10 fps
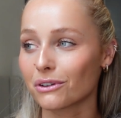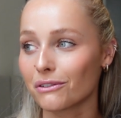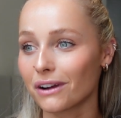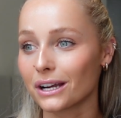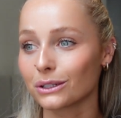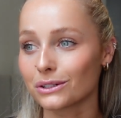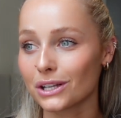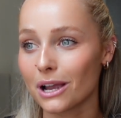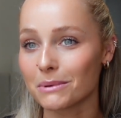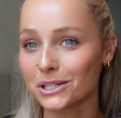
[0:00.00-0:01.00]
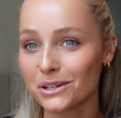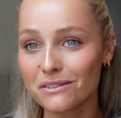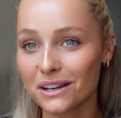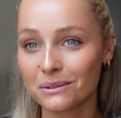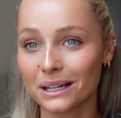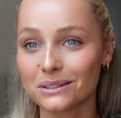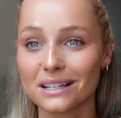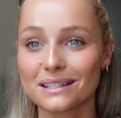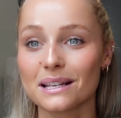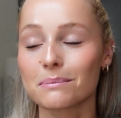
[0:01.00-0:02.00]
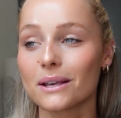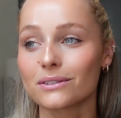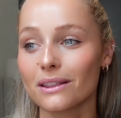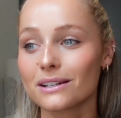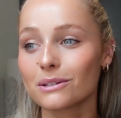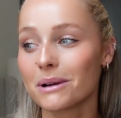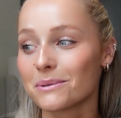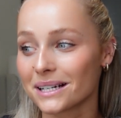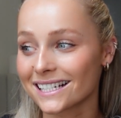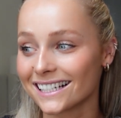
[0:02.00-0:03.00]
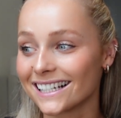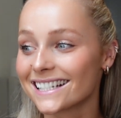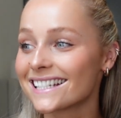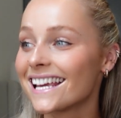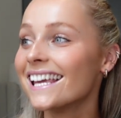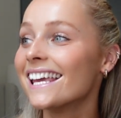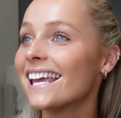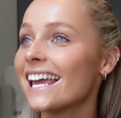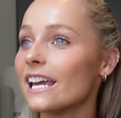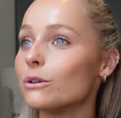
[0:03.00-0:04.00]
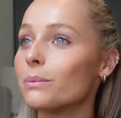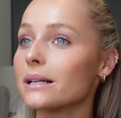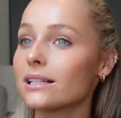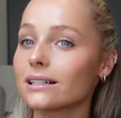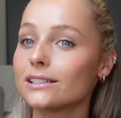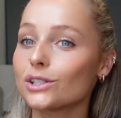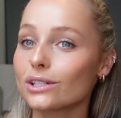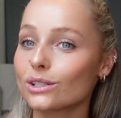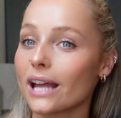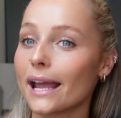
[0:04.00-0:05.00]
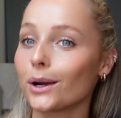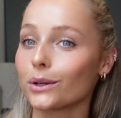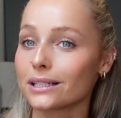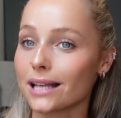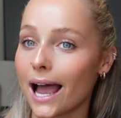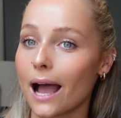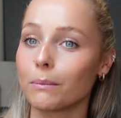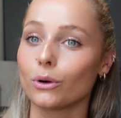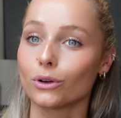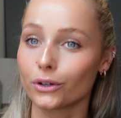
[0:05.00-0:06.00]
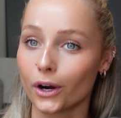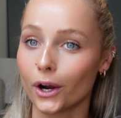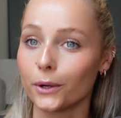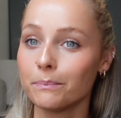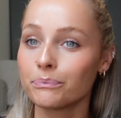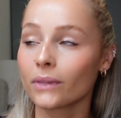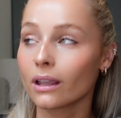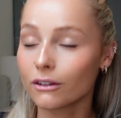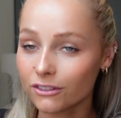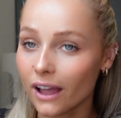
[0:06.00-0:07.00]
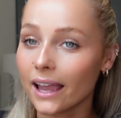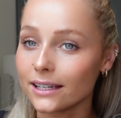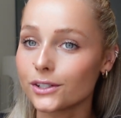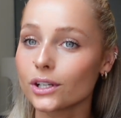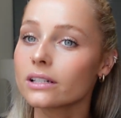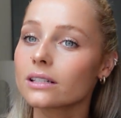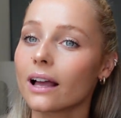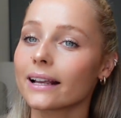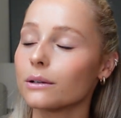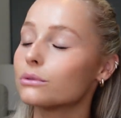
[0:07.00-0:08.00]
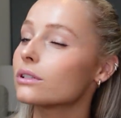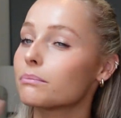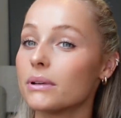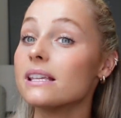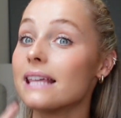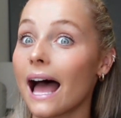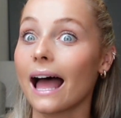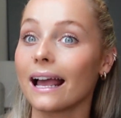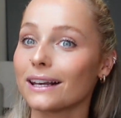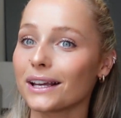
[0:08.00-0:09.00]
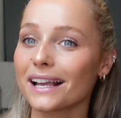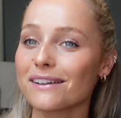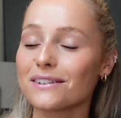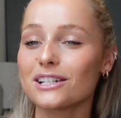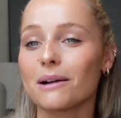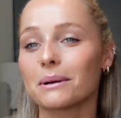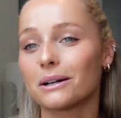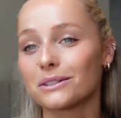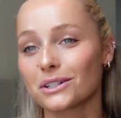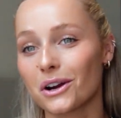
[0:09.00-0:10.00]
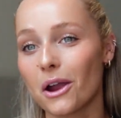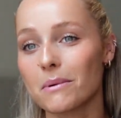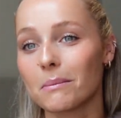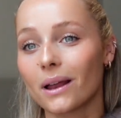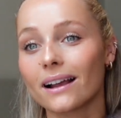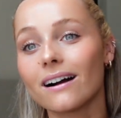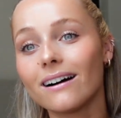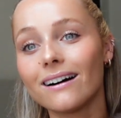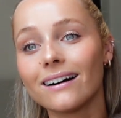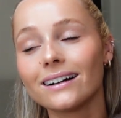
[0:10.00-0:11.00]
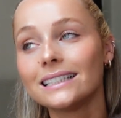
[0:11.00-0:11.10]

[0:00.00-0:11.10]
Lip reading: for a very long time. I don't know if anyone else does this, but if something's on my wish list, it will basically just stay on a tab on Chrome for ages. Like, it will just be there, and like every time I go onto Chrome I'm like, oh